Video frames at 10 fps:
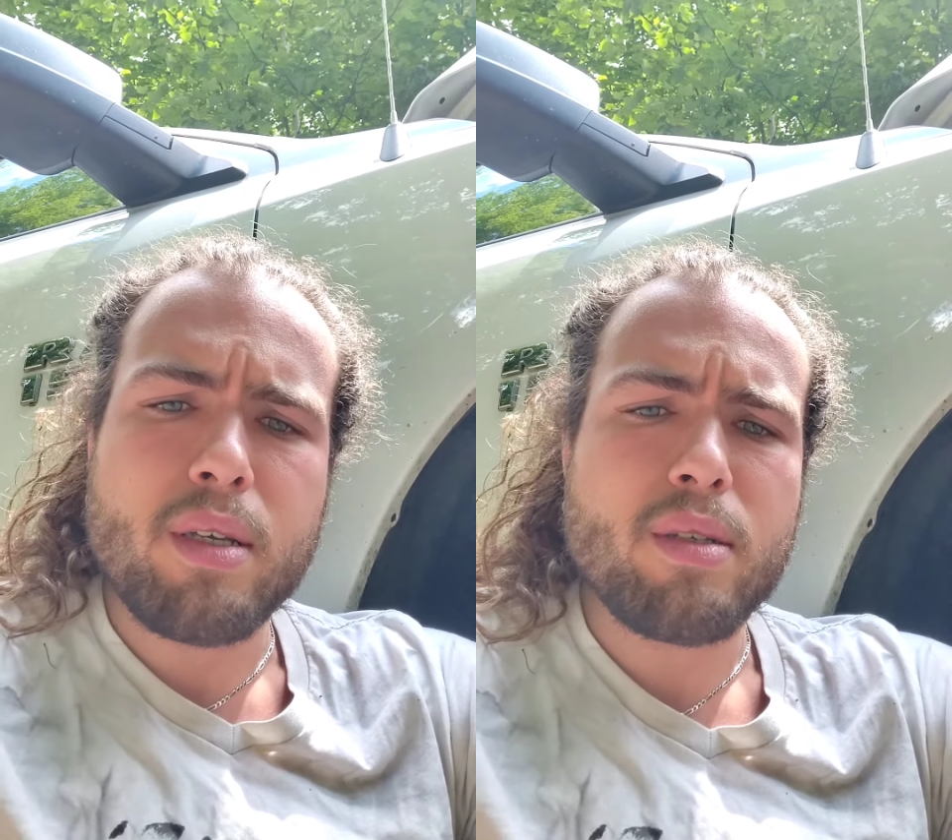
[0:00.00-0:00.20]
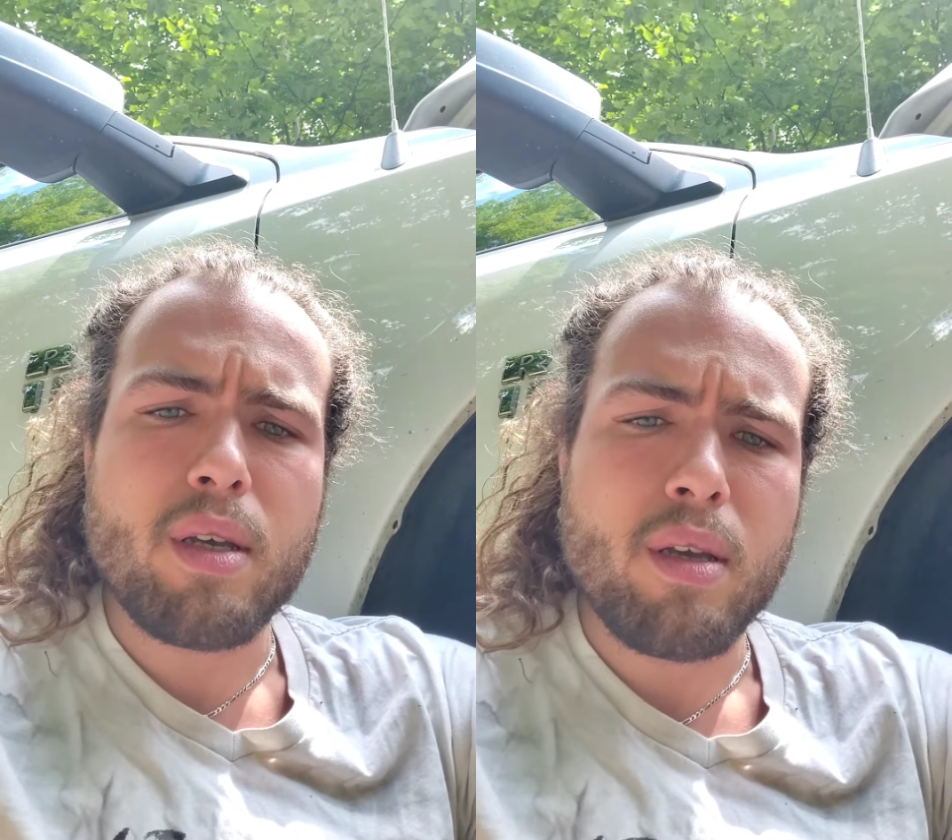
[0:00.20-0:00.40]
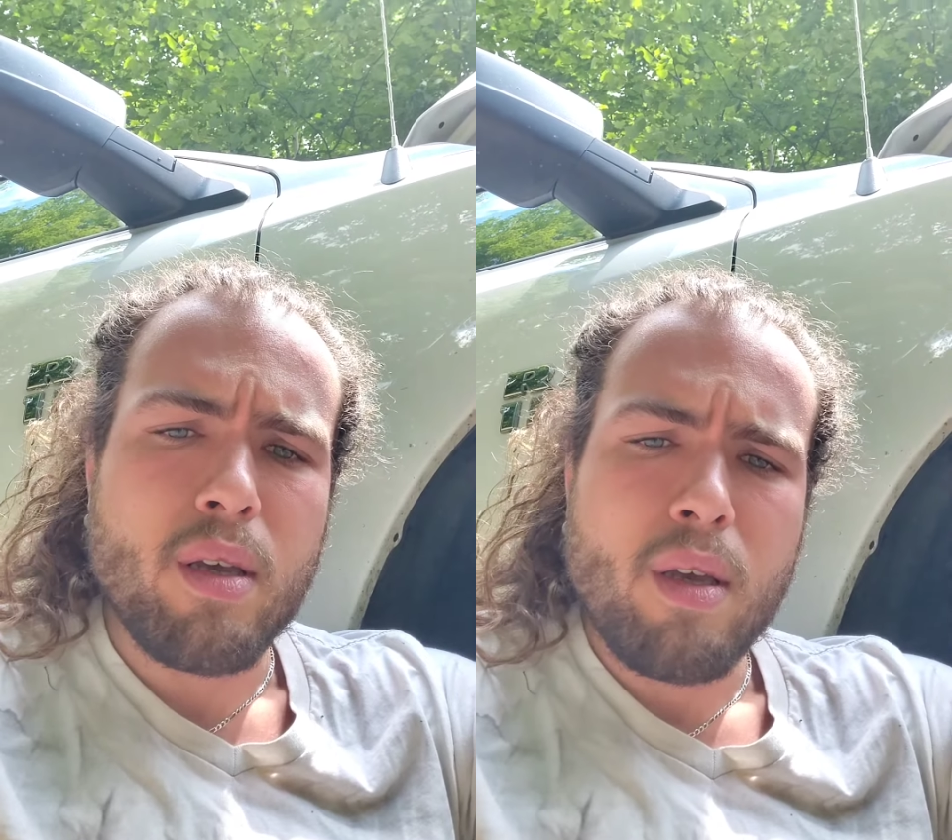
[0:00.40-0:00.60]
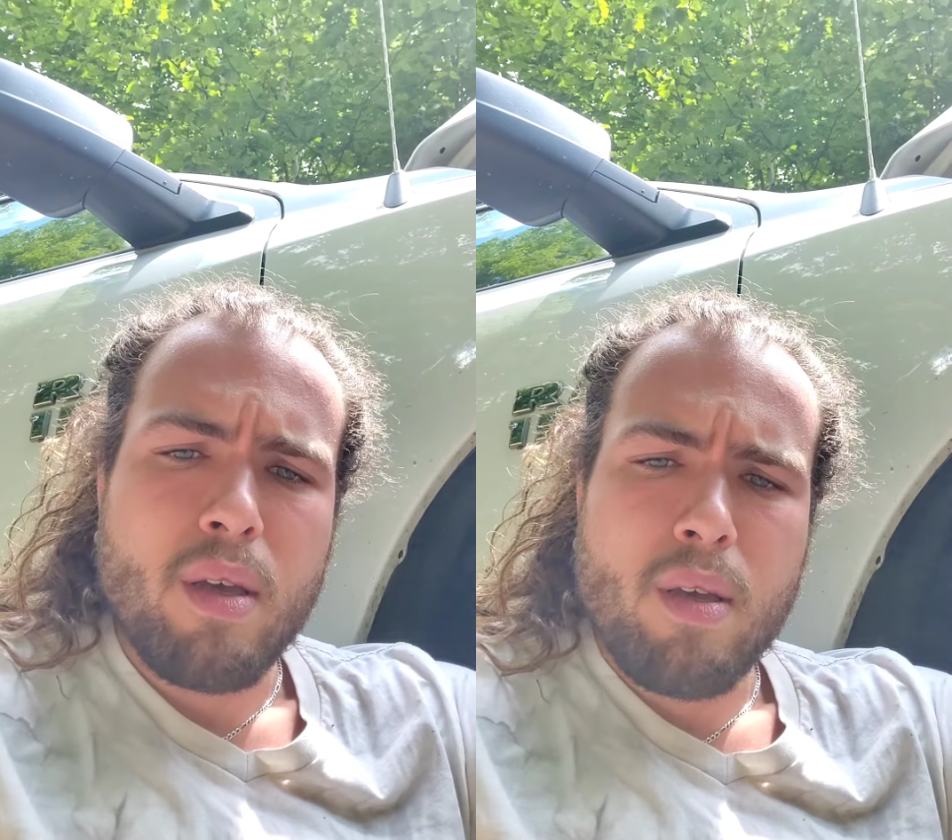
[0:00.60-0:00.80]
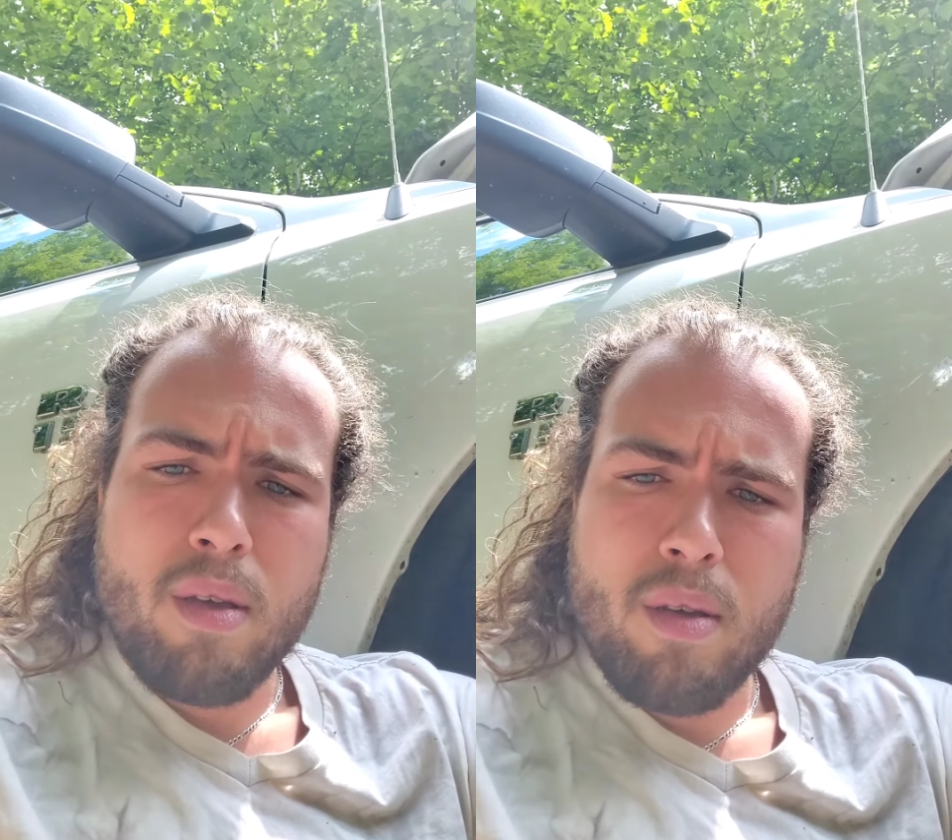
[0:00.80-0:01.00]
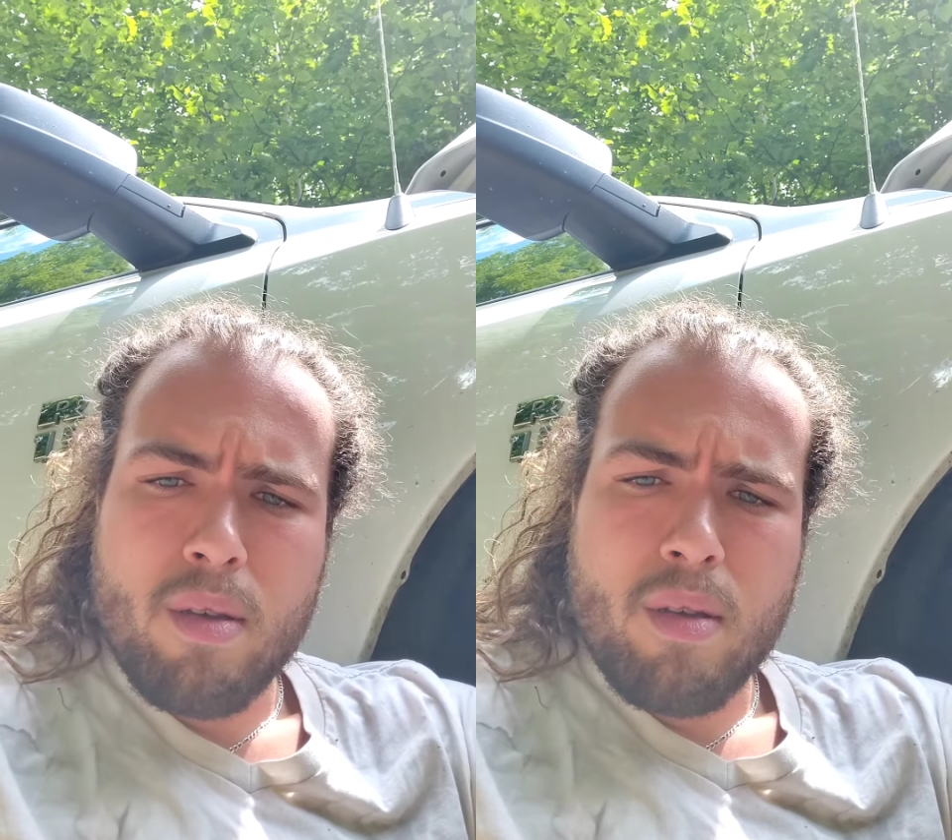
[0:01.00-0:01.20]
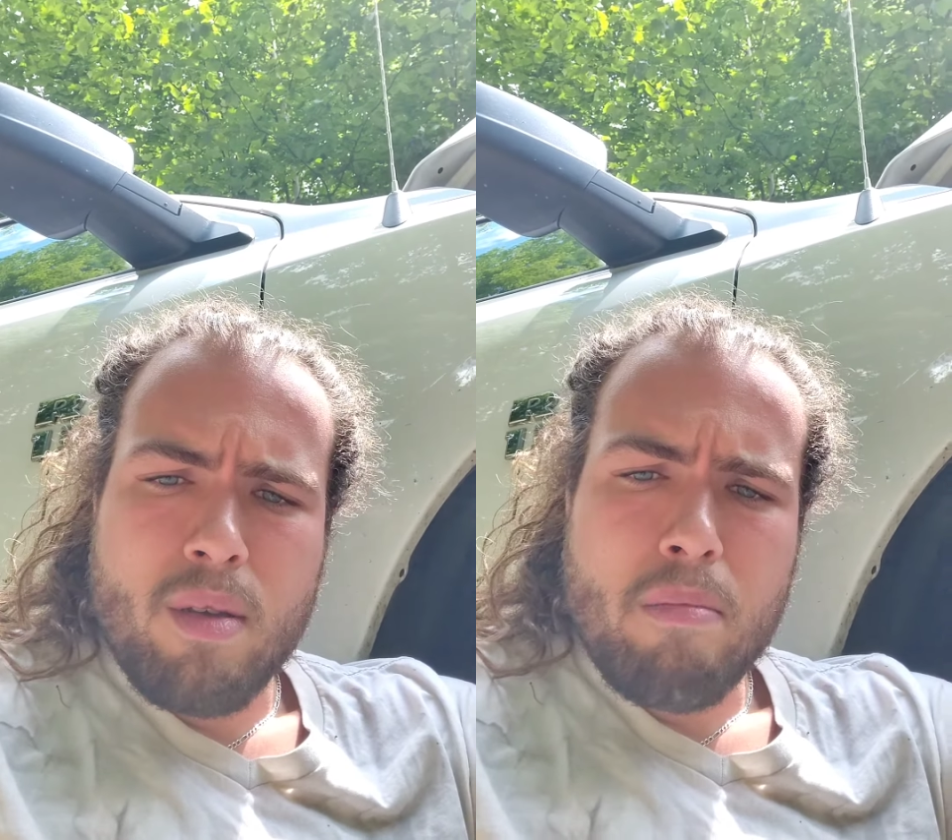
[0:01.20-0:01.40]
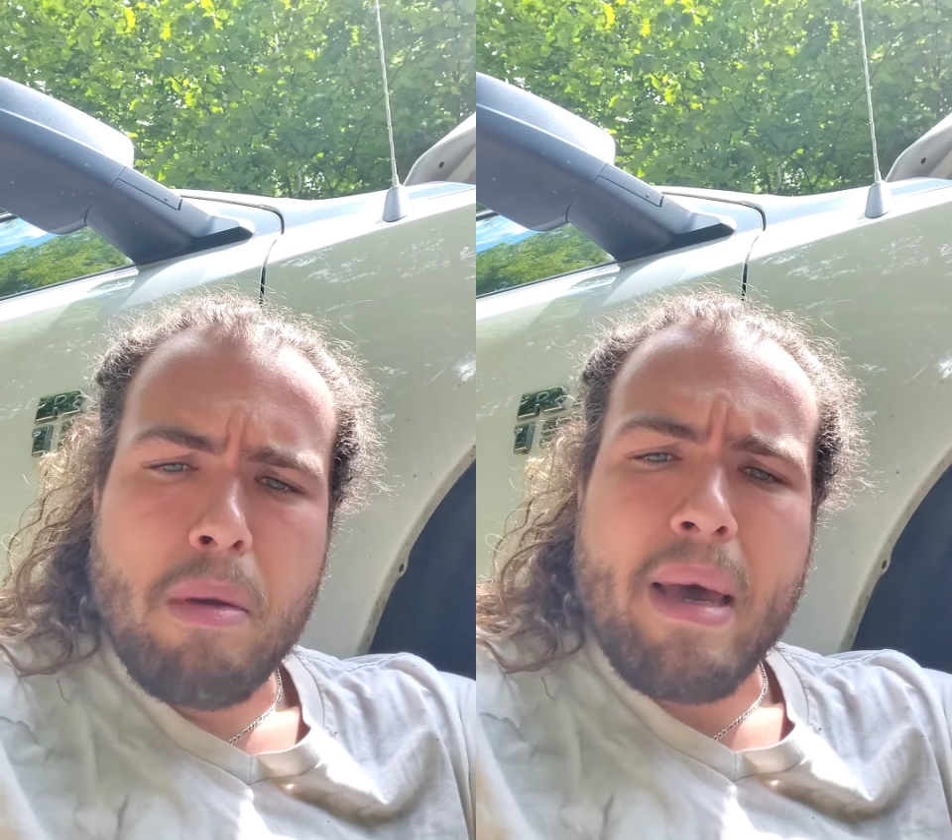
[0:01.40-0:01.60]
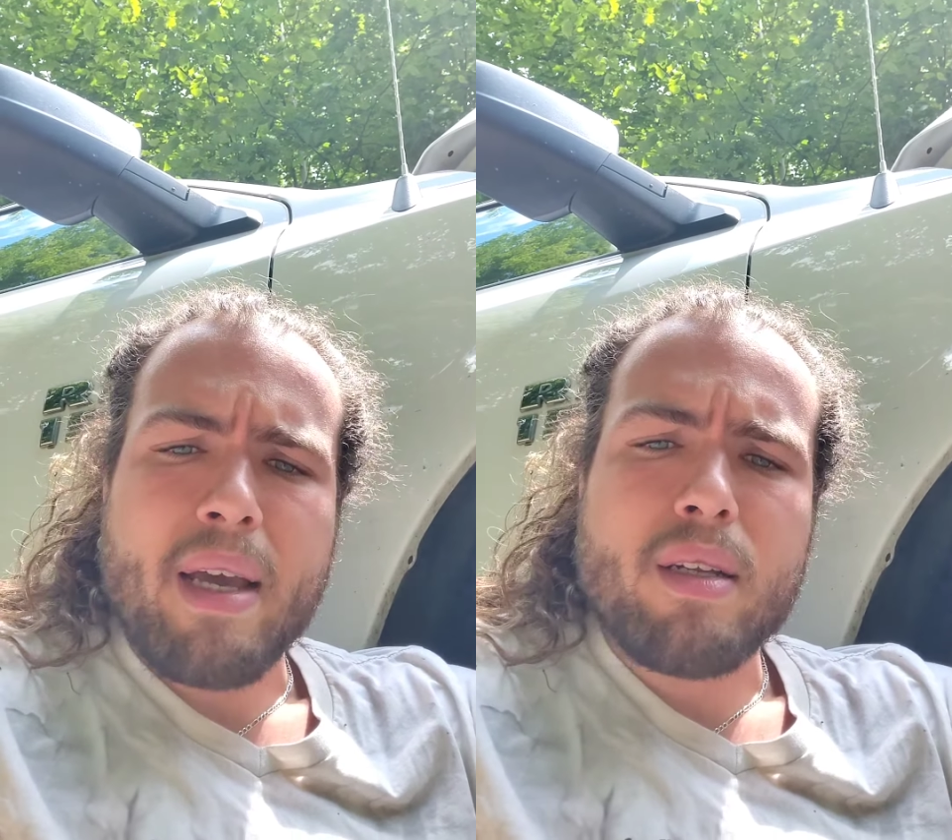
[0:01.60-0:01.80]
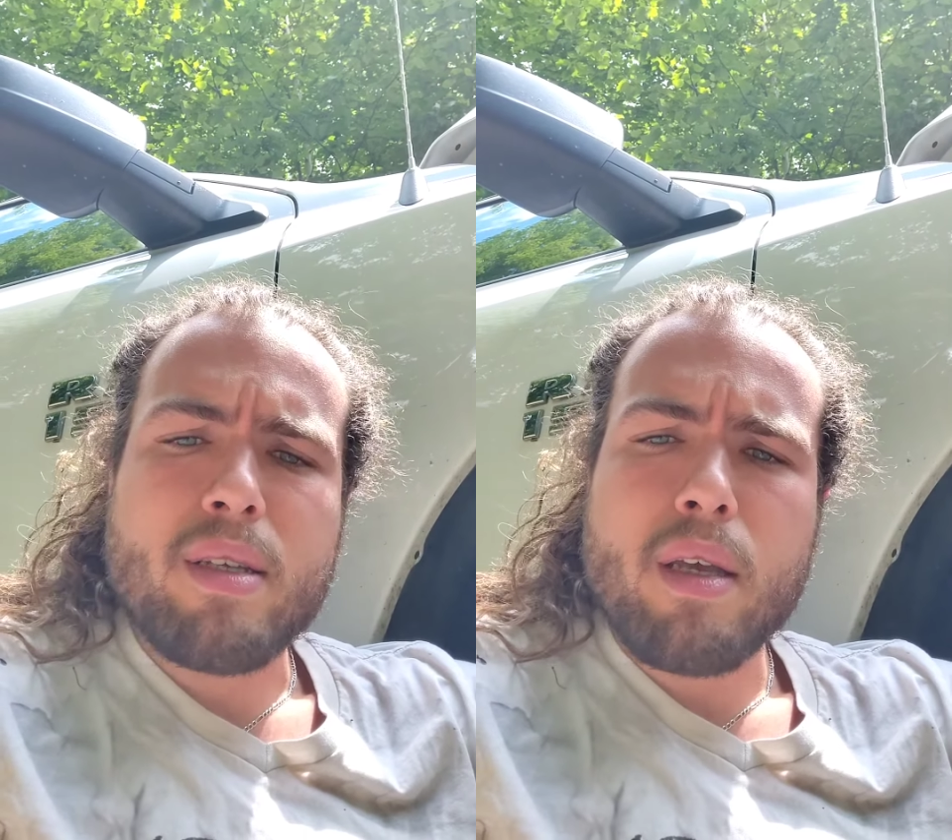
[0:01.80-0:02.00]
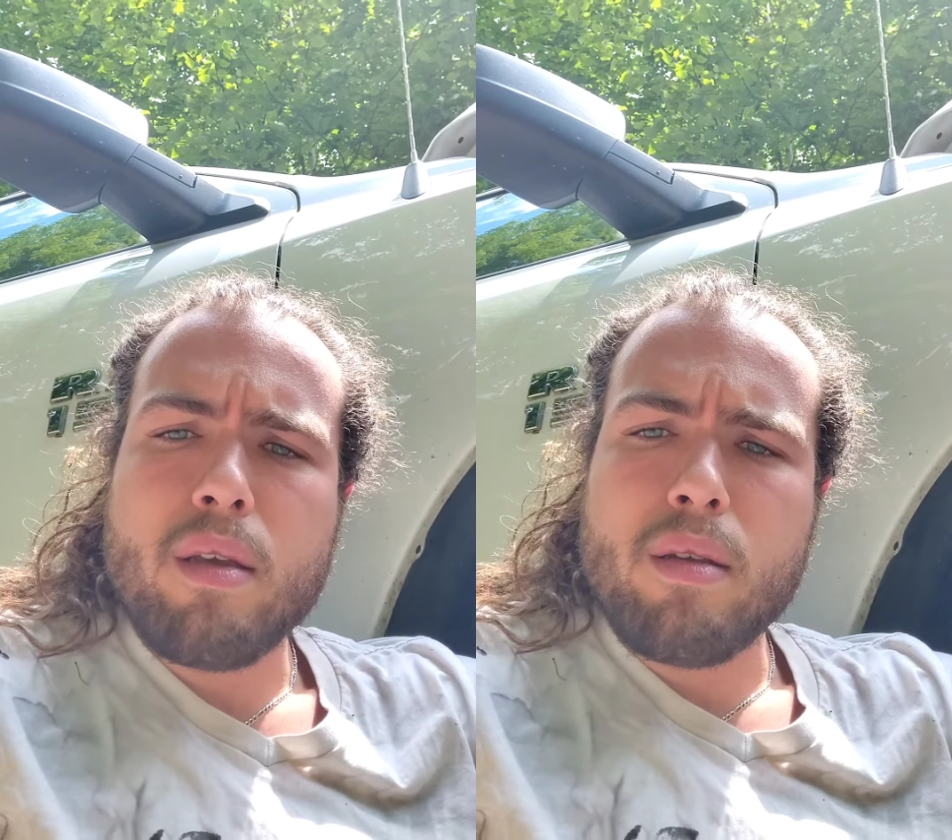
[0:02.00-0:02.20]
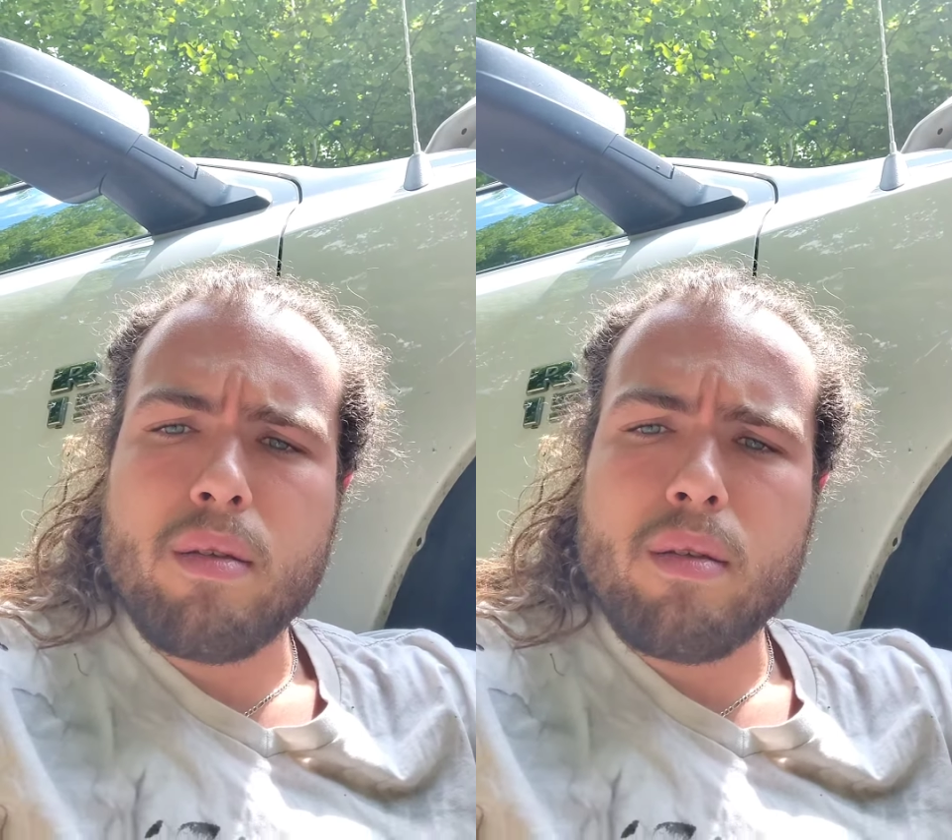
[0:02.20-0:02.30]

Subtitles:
easy. Be back in a second.